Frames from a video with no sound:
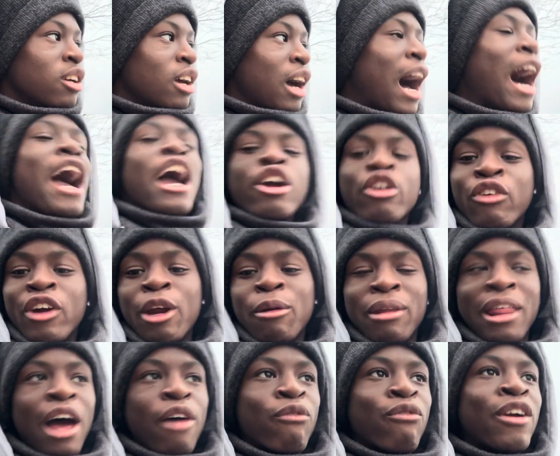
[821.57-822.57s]
I agree with
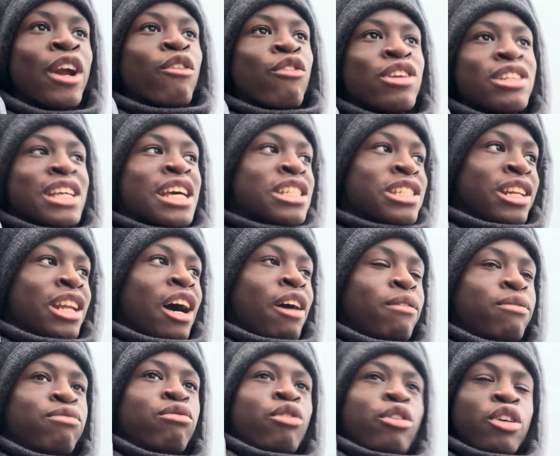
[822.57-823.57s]
that. 3 routes is enough
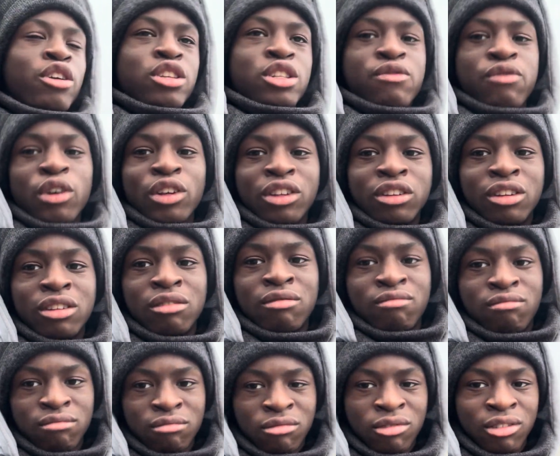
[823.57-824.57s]
routes for
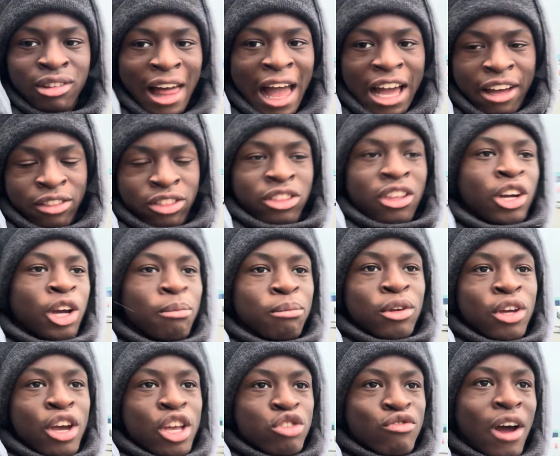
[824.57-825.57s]
like the
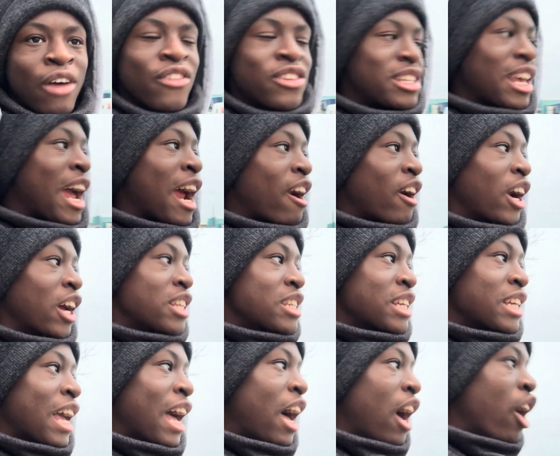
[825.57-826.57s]
commuters around this area to
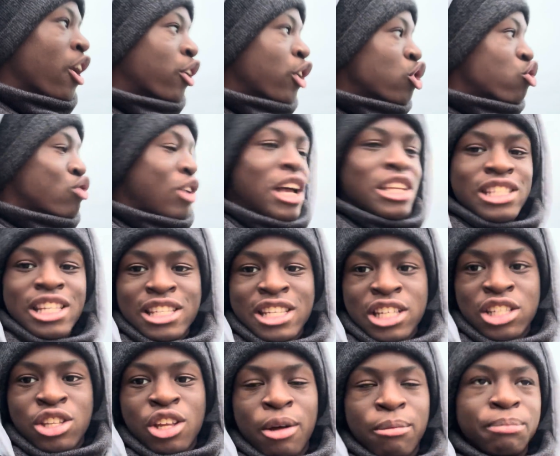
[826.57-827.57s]
get a good transit
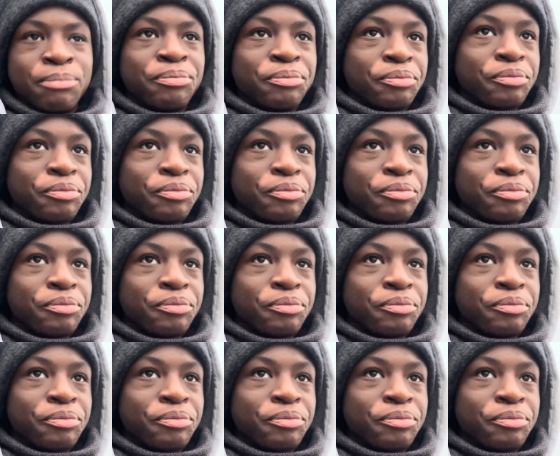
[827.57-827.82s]
system.